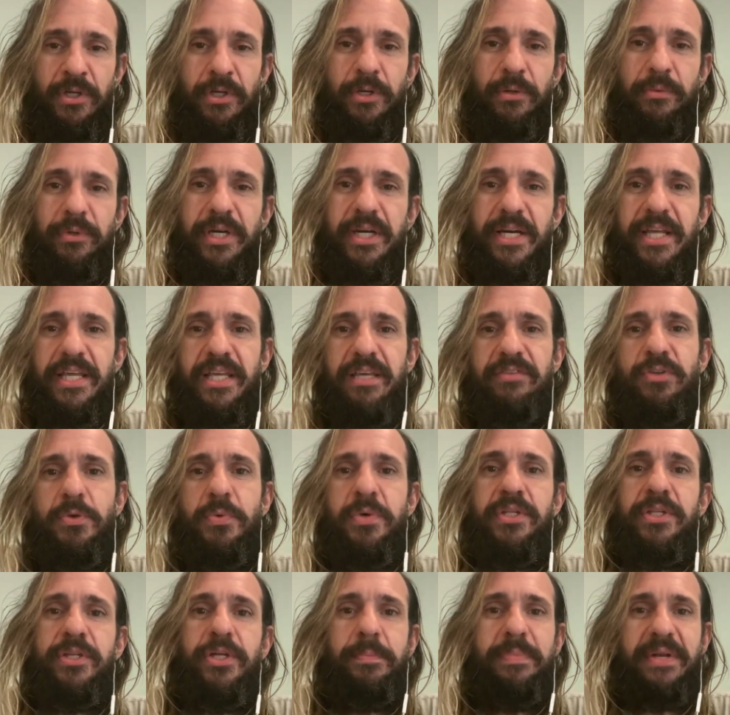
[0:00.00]
We're going to give you a
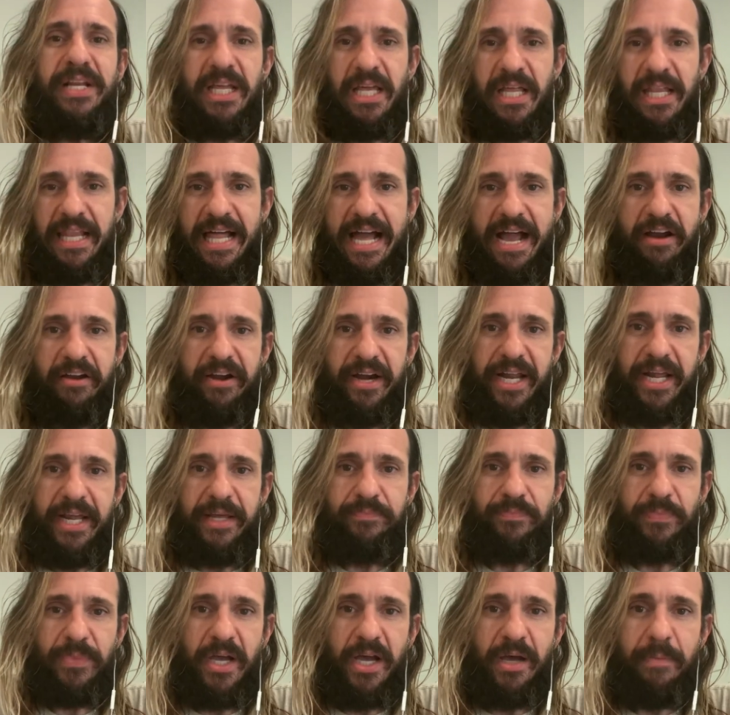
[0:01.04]
little bit of clarity
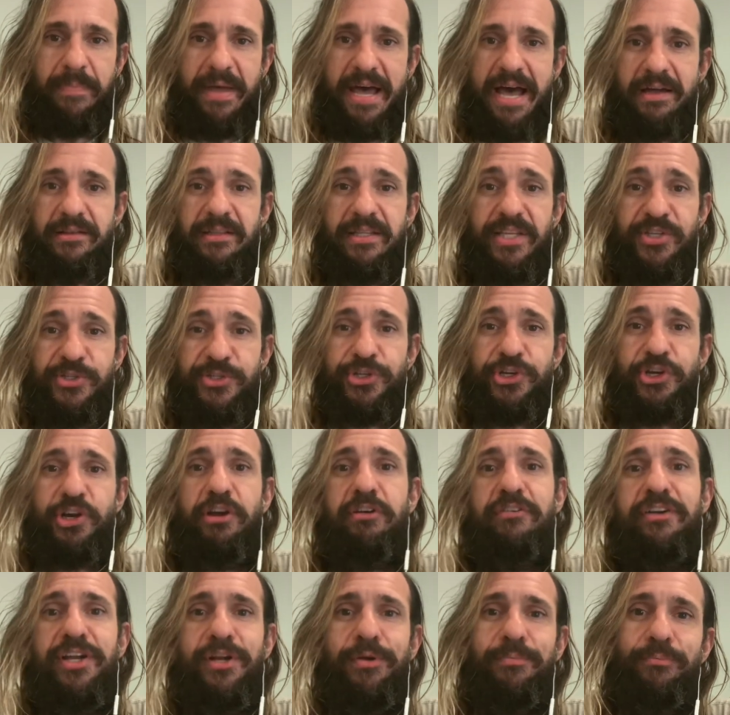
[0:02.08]
about these
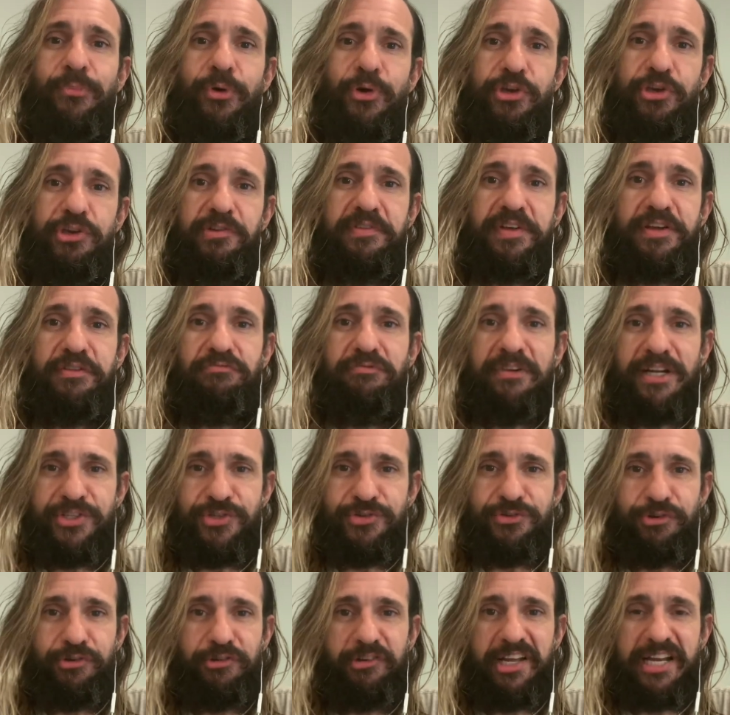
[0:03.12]
current Mercury
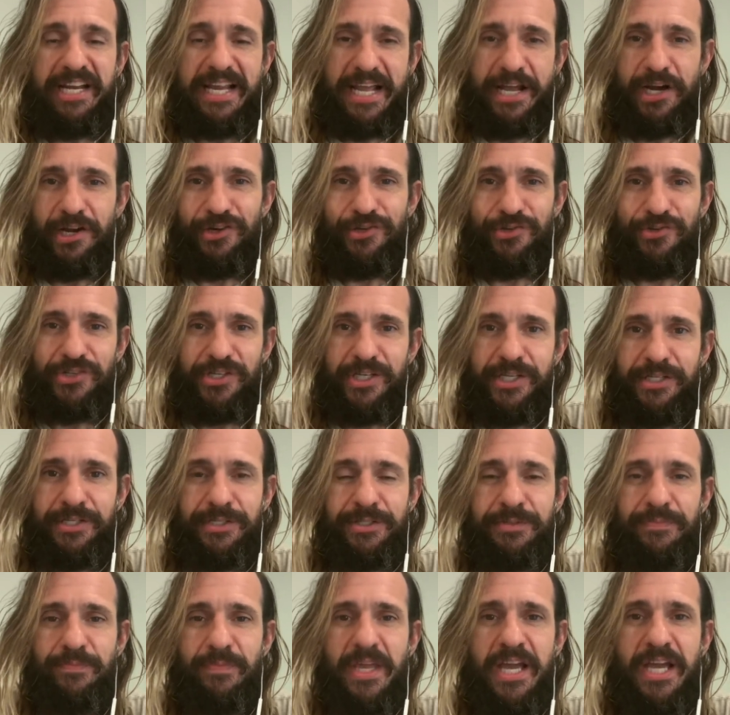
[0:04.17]
retrograde energies.
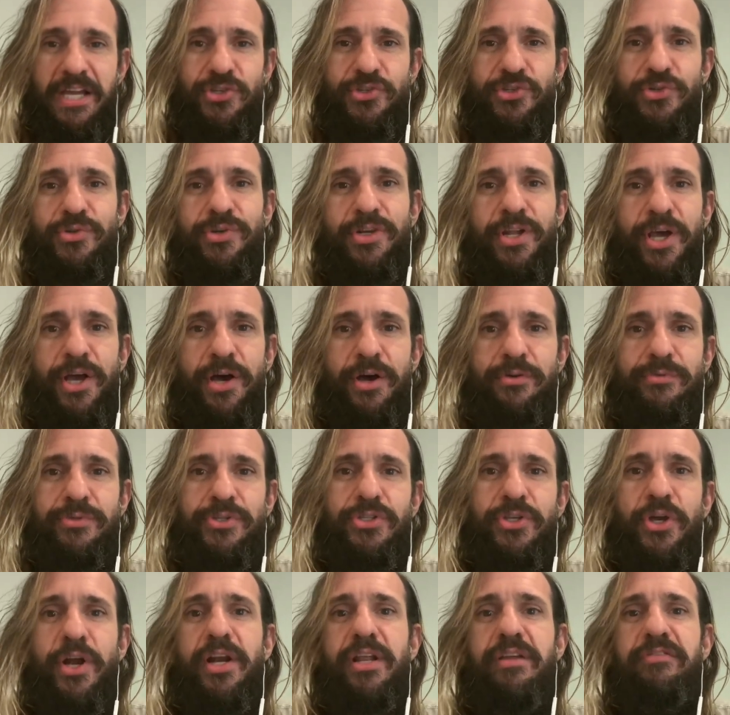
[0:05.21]
As you know,
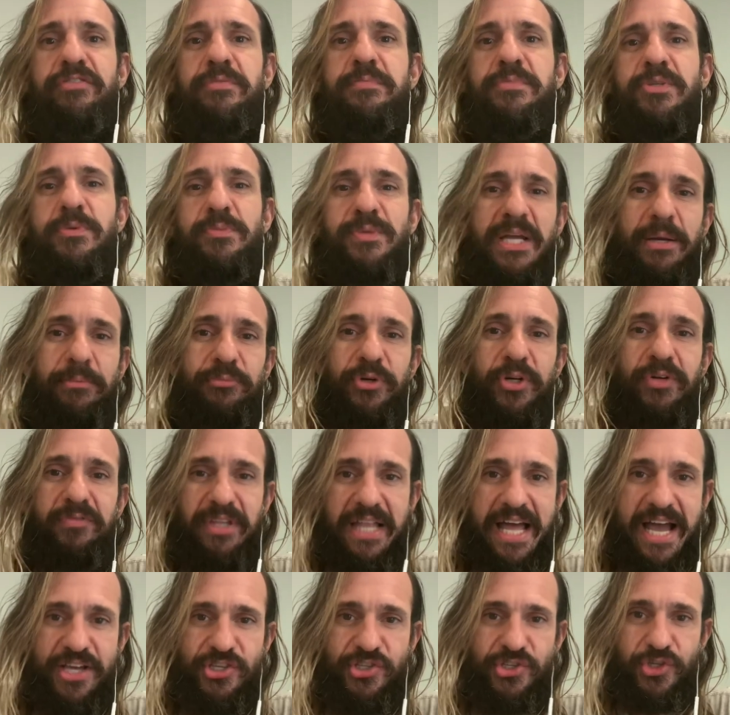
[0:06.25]
starting from September of
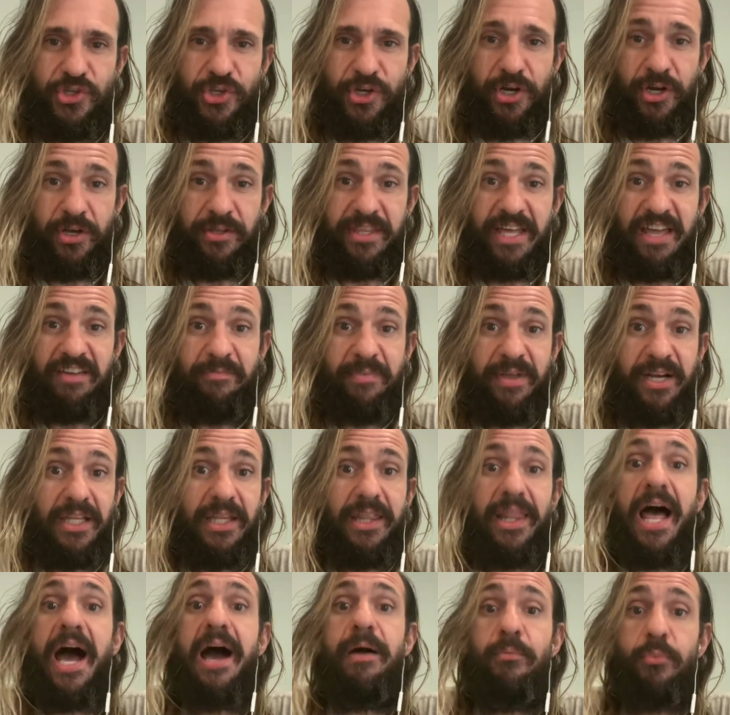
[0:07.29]
last year, they've been a
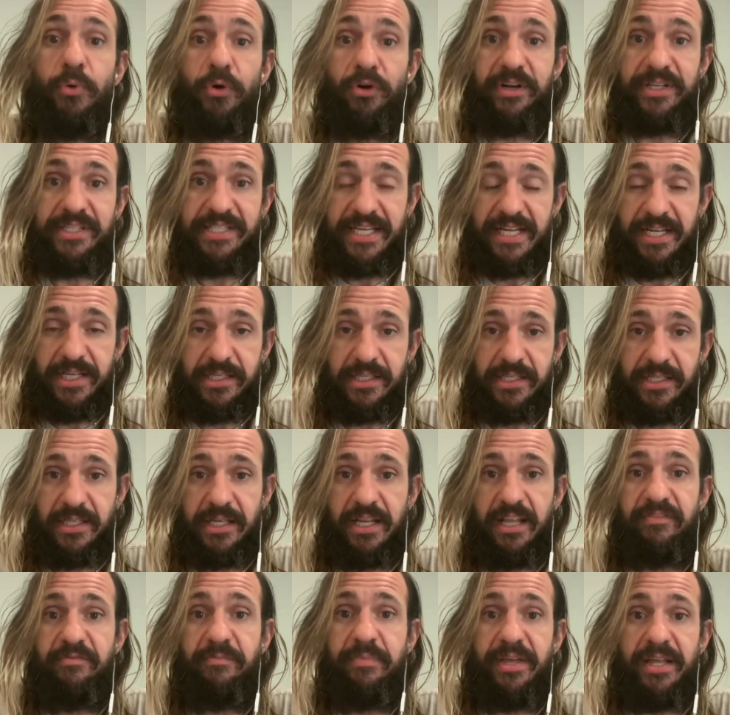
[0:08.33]
lot more intense than
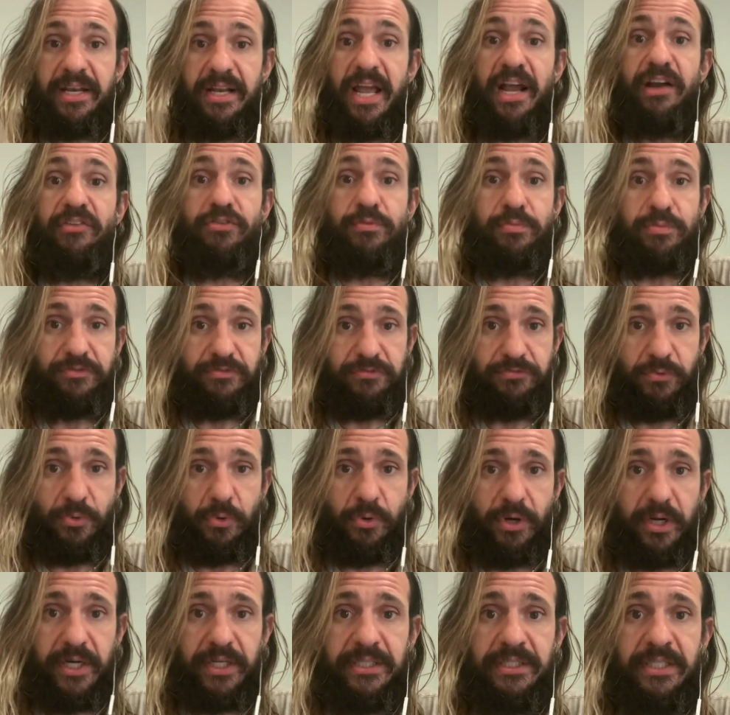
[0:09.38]
they've been ever
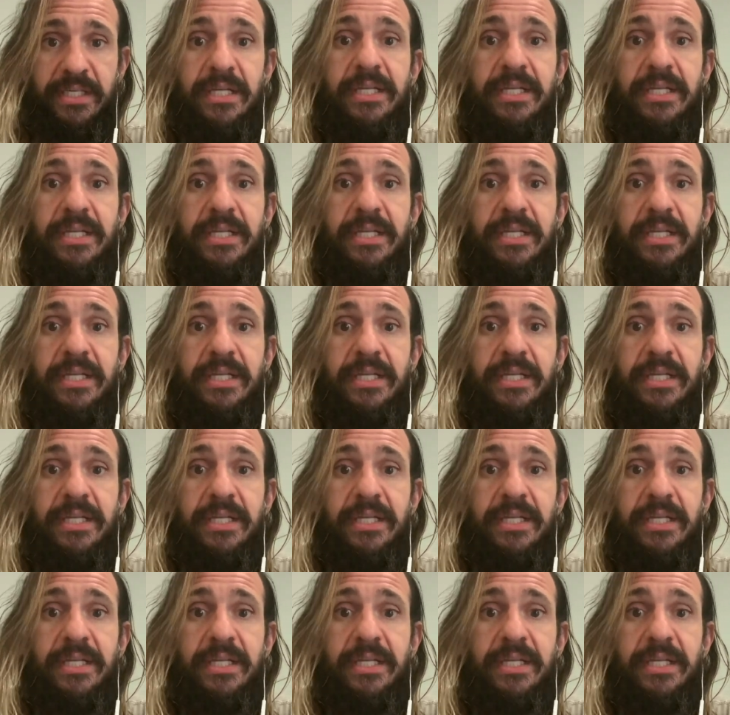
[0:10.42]
before.